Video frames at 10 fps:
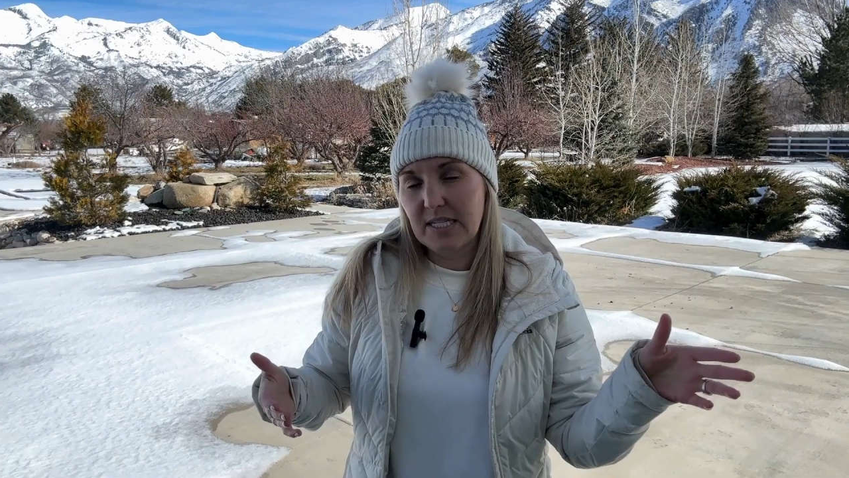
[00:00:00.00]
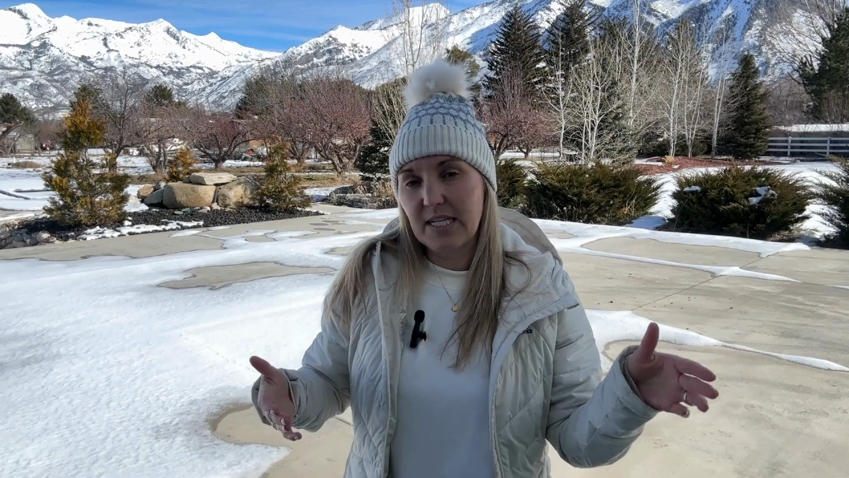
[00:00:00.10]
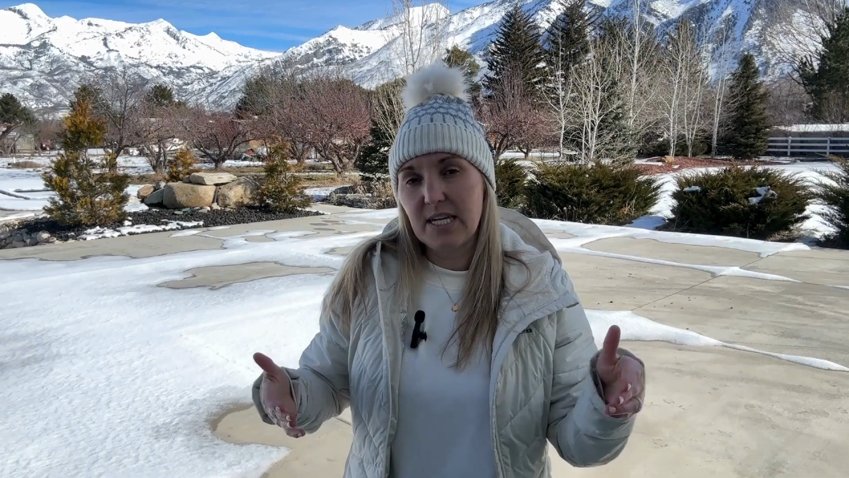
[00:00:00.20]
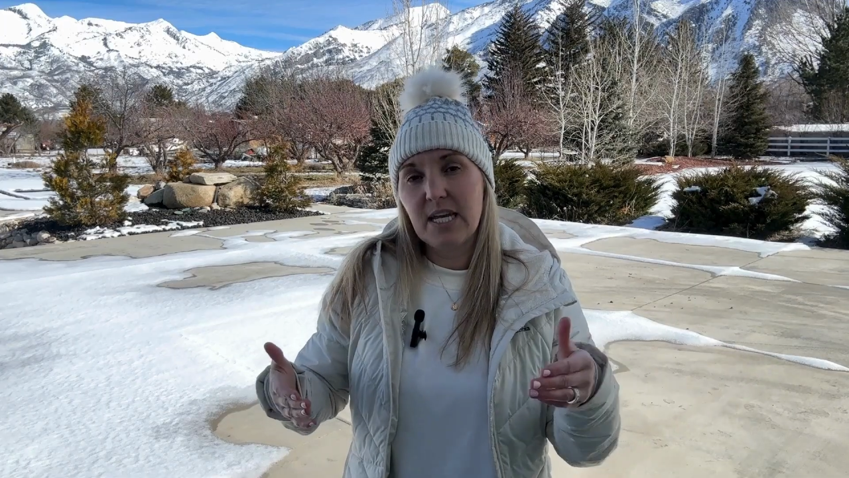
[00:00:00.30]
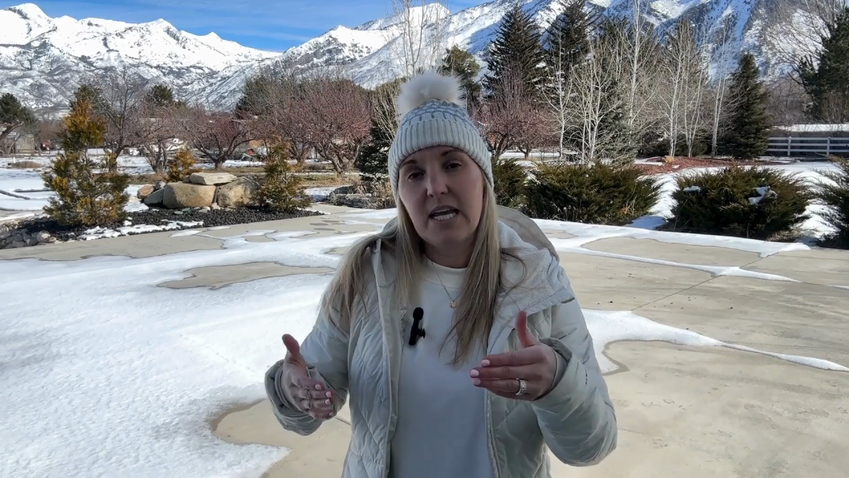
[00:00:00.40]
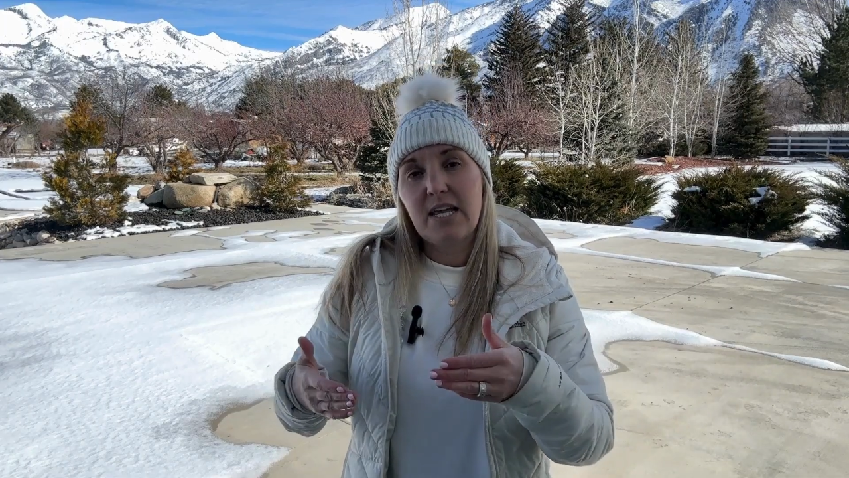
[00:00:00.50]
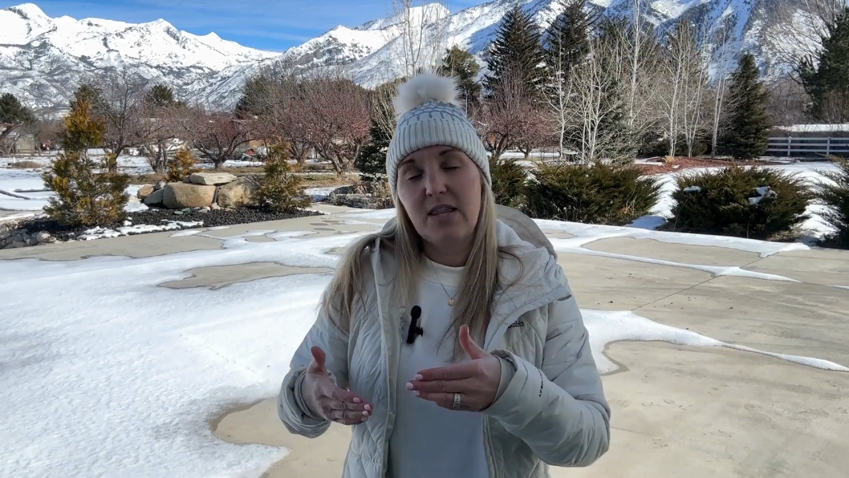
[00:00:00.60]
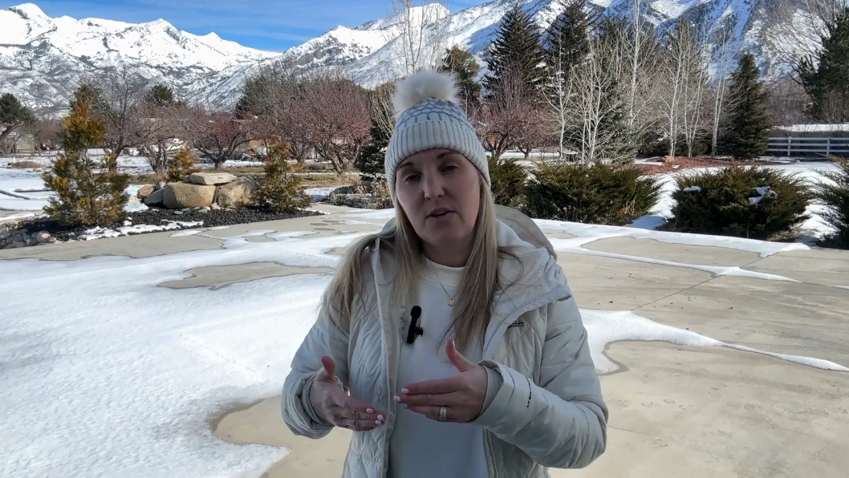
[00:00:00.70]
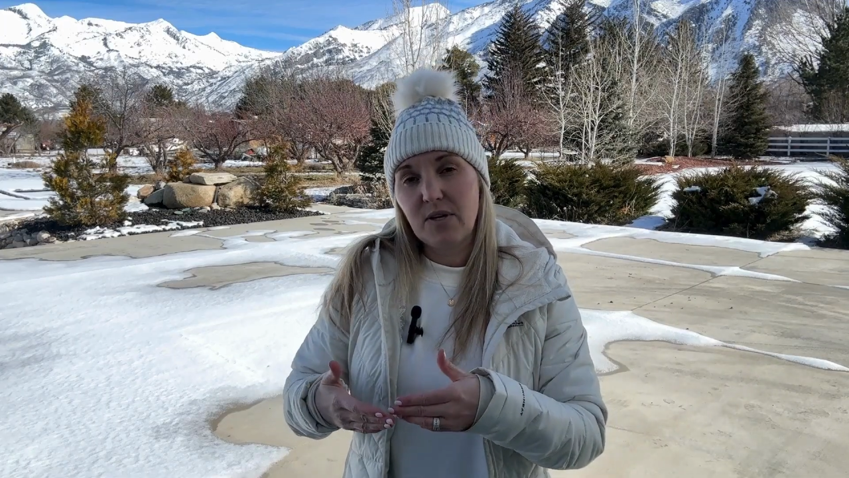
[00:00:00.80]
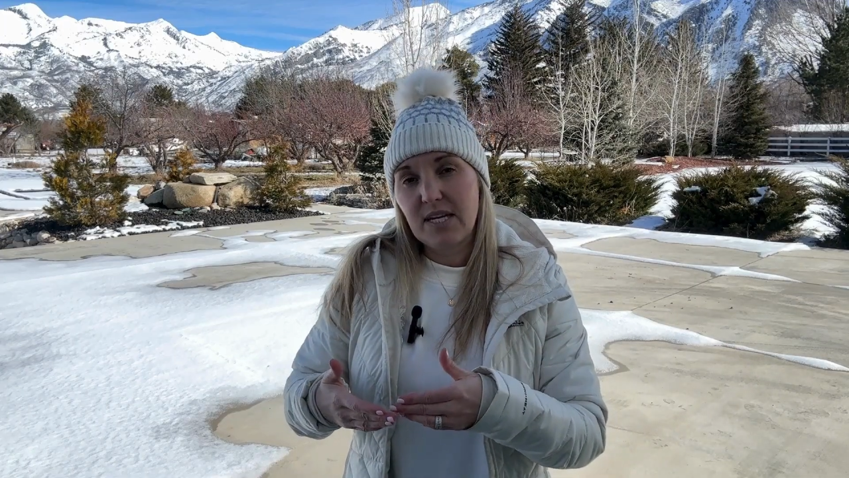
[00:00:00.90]
City.
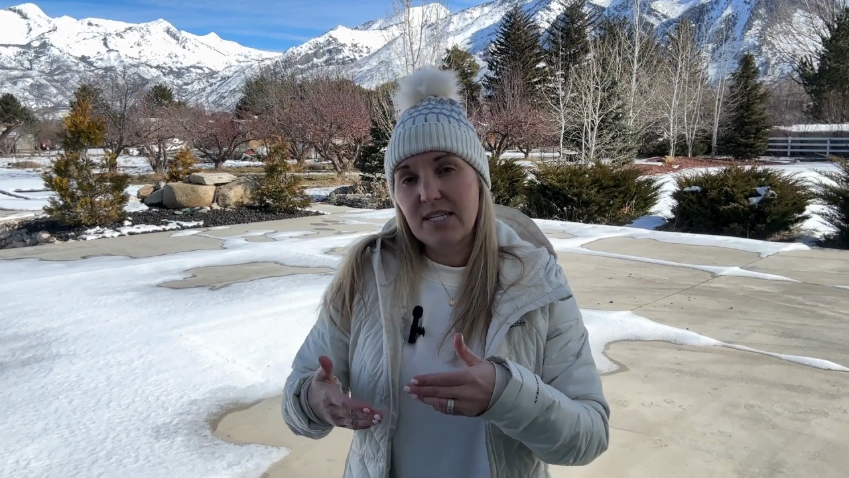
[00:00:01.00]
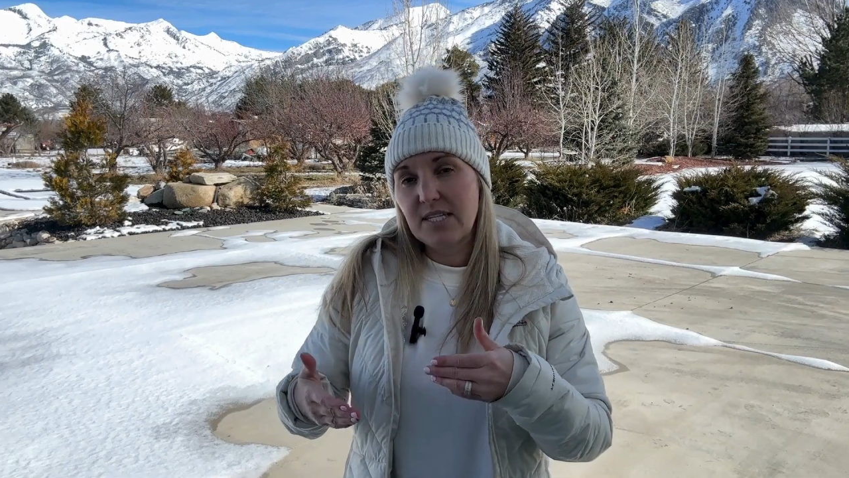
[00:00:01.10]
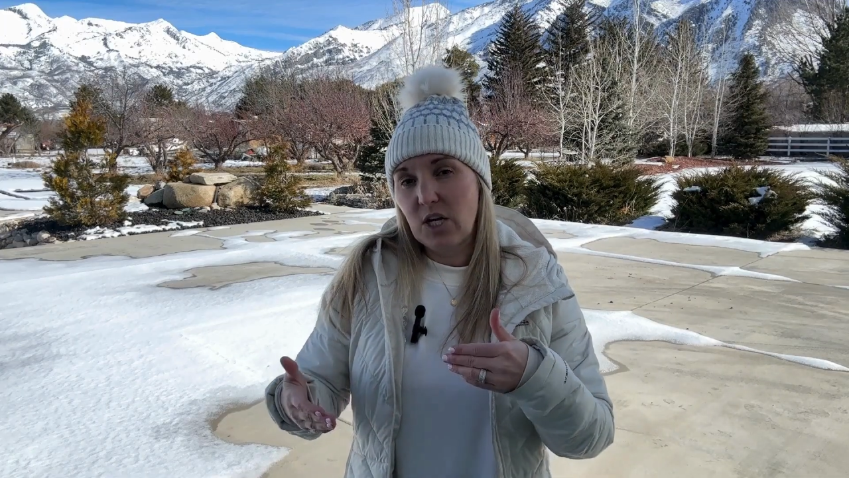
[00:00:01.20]
There is